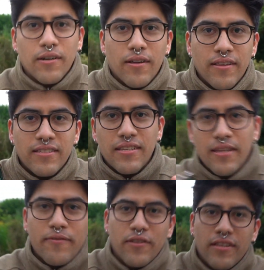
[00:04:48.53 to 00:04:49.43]
second, the
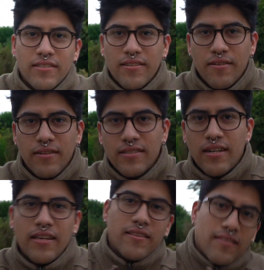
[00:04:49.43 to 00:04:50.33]
center for this. I start
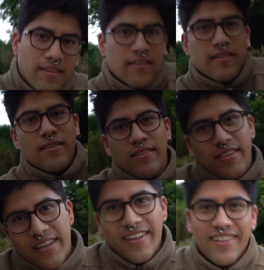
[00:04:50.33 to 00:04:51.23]
like ti,
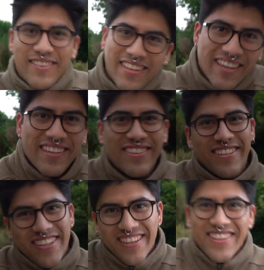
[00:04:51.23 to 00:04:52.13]
ti, ti,
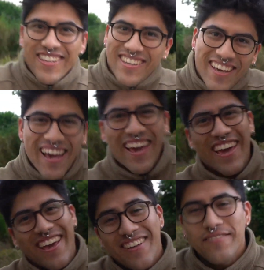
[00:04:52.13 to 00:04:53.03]
ti, ti,
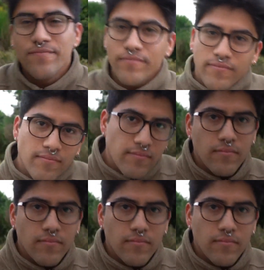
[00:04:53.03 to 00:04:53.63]
ti.